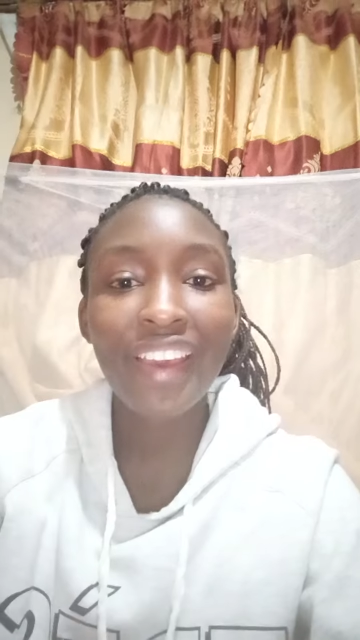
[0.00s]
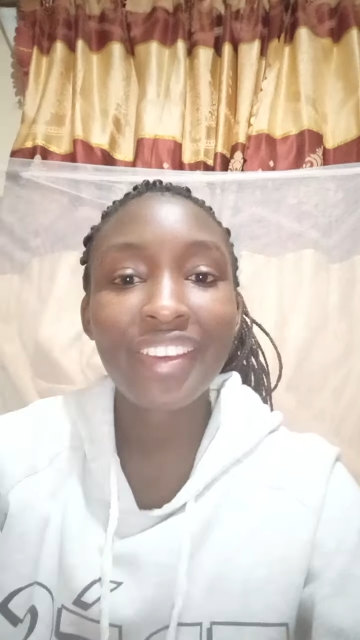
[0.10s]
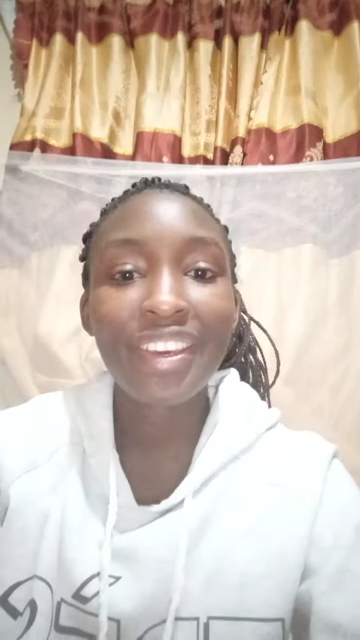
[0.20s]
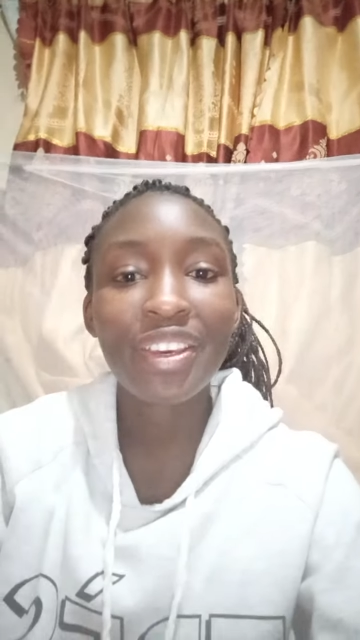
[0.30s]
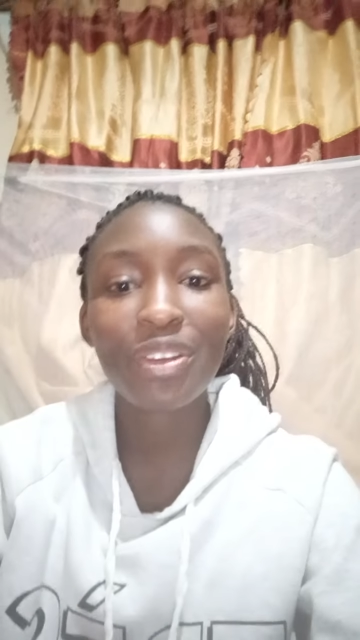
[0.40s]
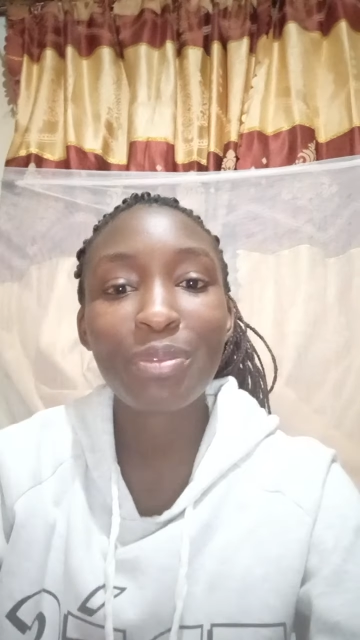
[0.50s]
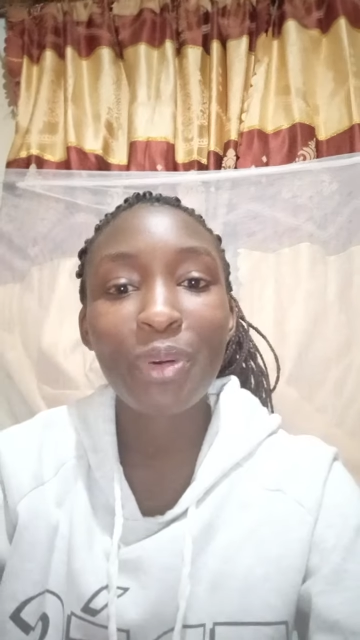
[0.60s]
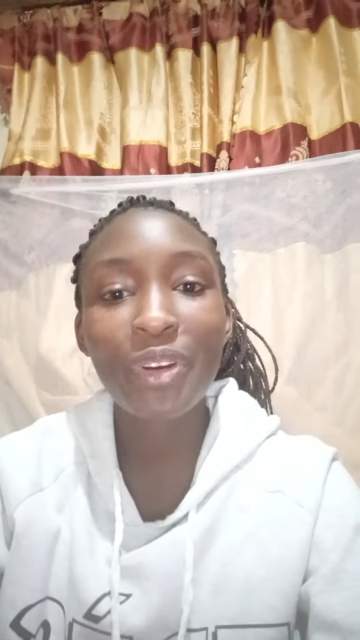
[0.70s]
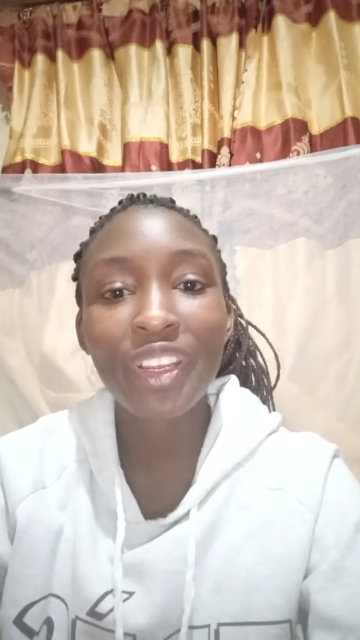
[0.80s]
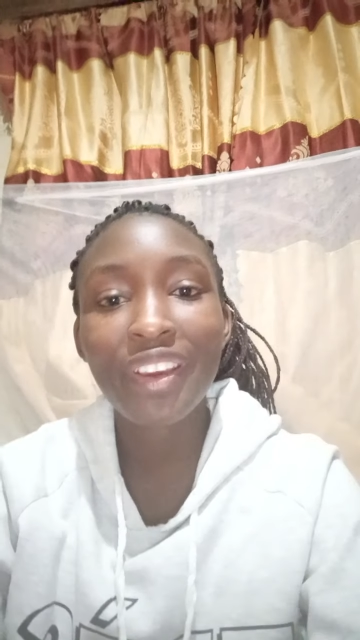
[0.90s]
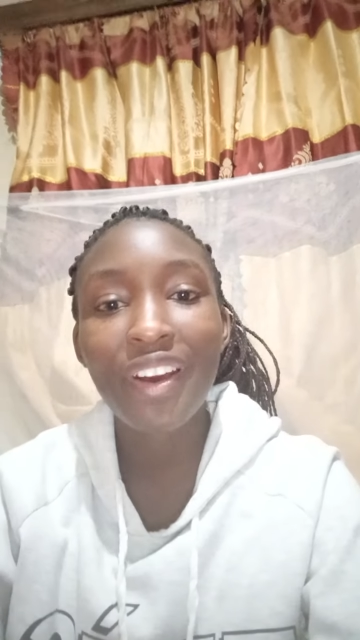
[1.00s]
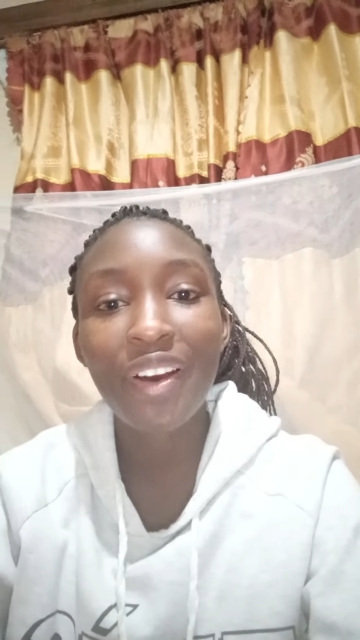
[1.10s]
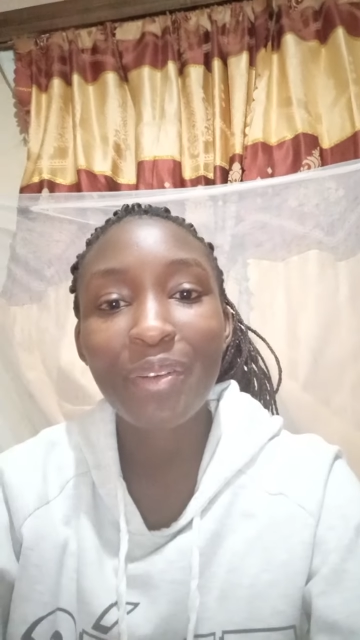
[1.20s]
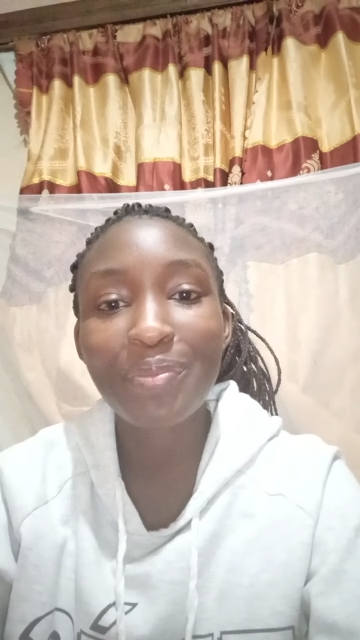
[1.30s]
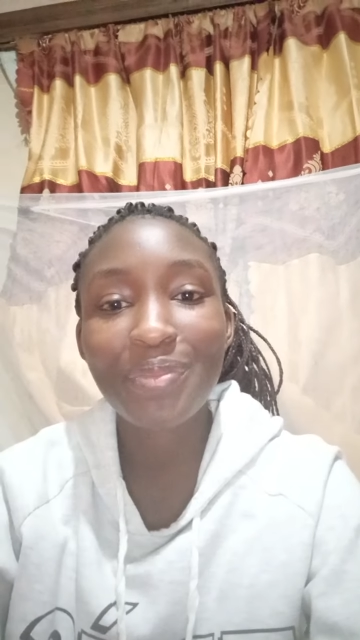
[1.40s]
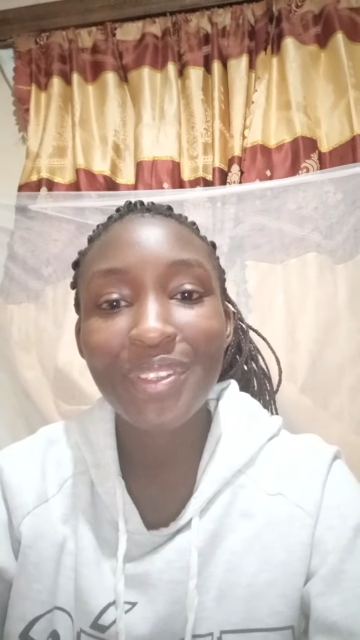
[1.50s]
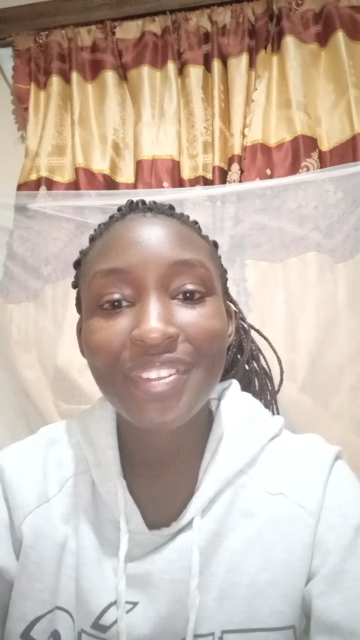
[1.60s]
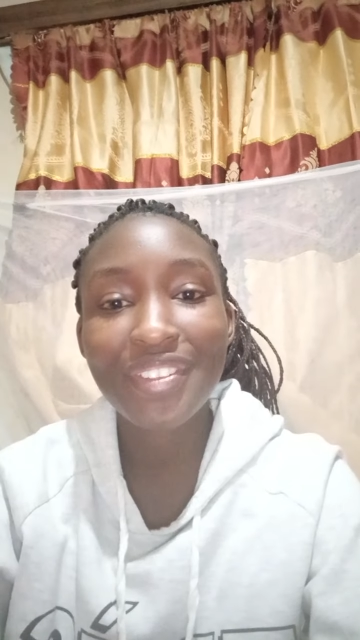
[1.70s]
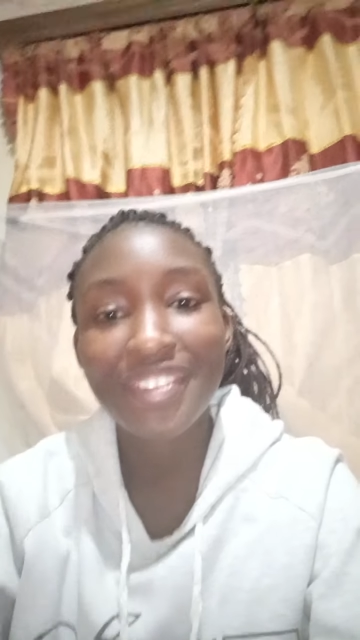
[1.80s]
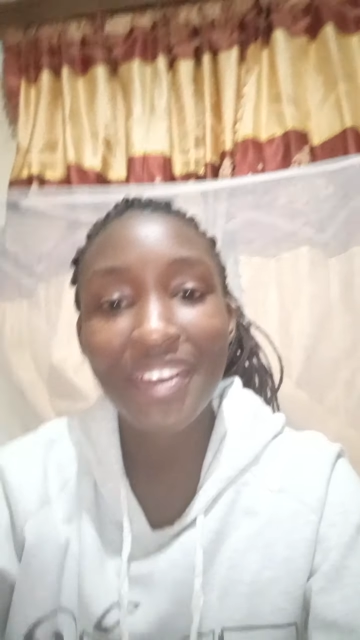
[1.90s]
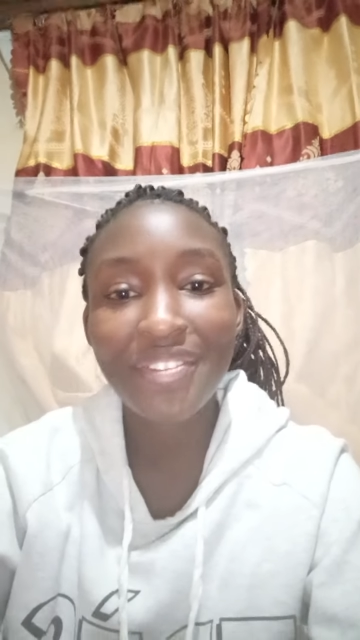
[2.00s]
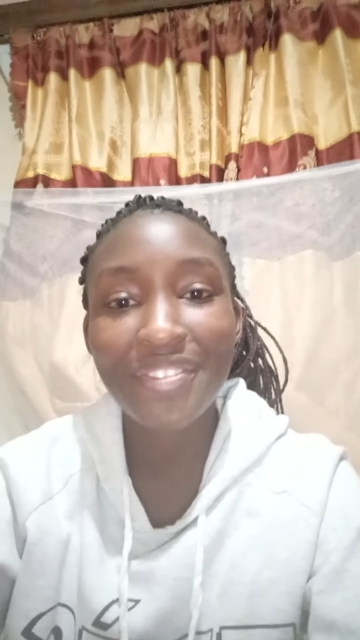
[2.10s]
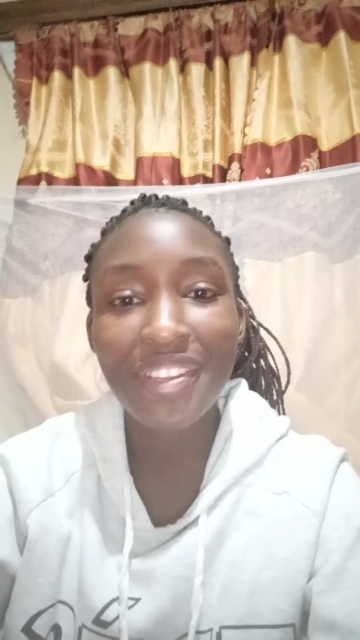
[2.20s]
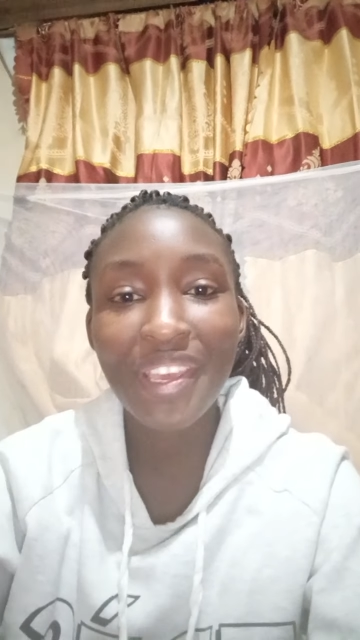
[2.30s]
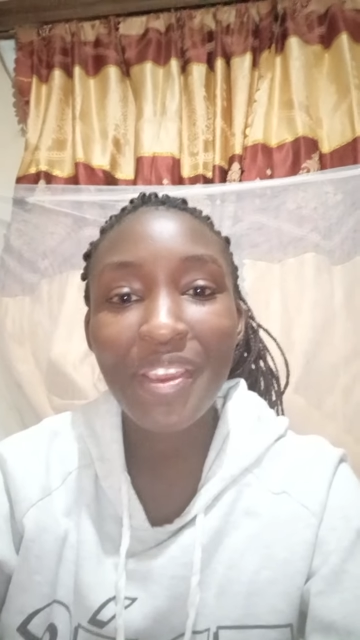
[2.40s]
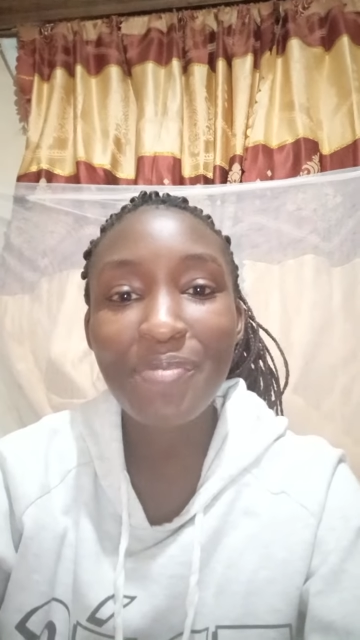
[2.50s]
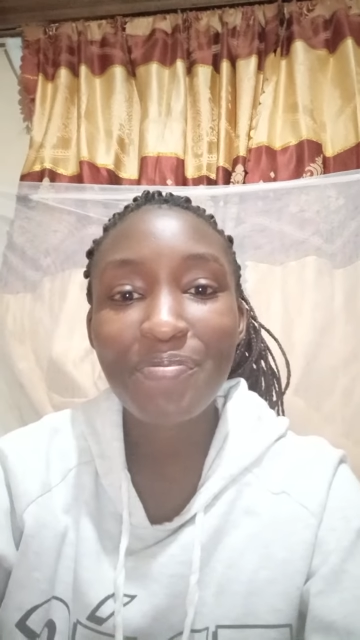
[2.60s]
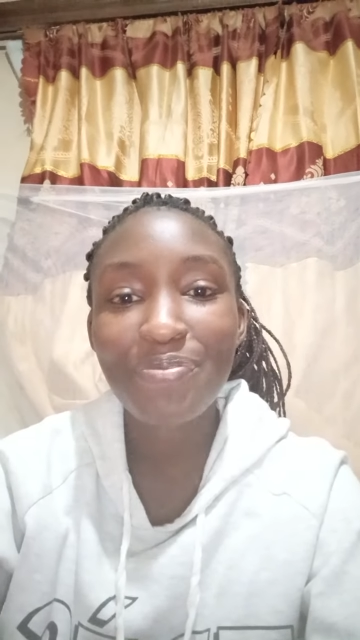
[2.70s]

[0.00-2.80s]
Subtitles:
Hi, good morning. This is Daphne.